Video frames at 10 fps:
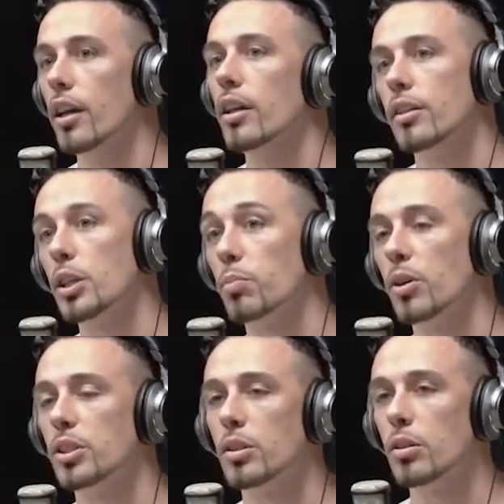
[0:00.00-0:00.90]
this
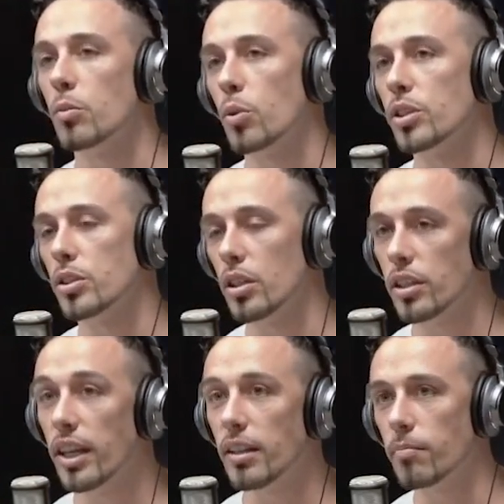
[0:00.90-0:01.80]
person was
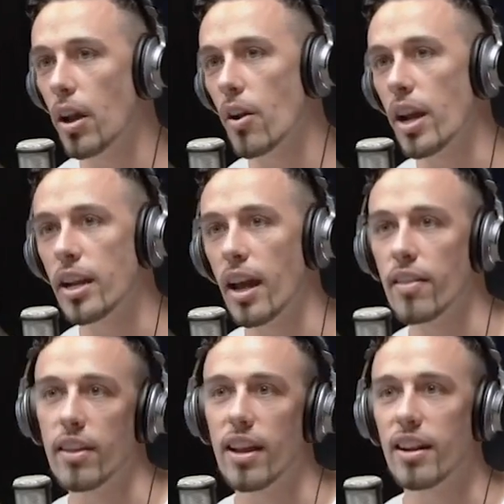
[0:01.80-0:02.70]
getting married and
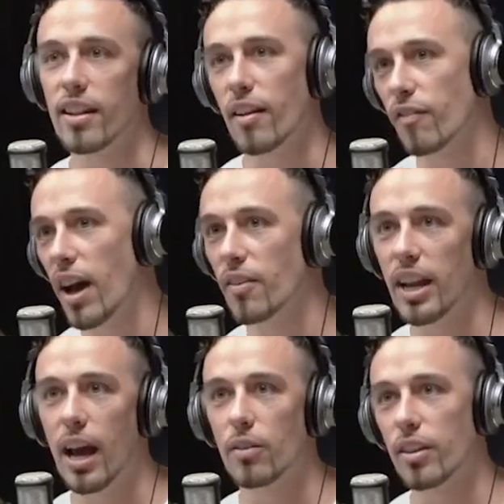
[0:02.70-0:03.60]
then they found
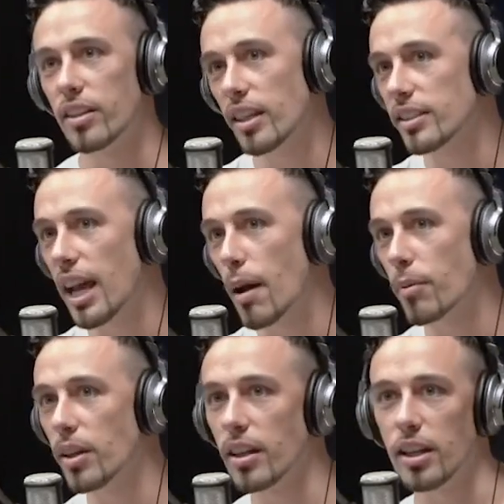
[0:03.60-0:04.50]
out that this
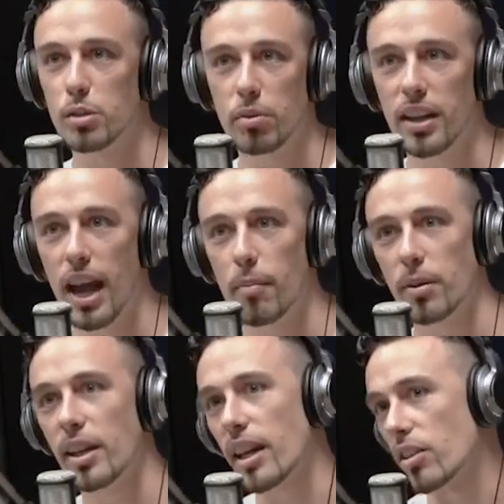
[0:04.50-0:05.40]
happened and it's been
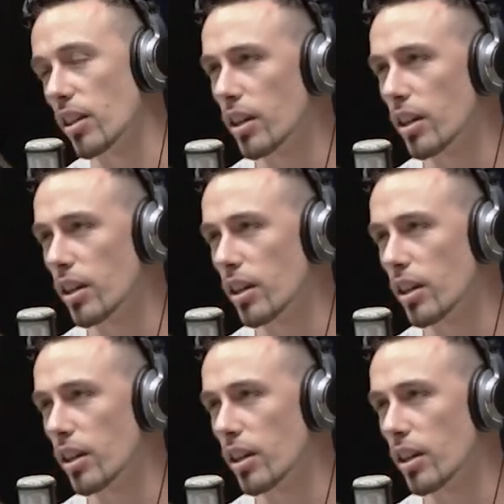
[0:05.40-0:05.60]
happening and they're like,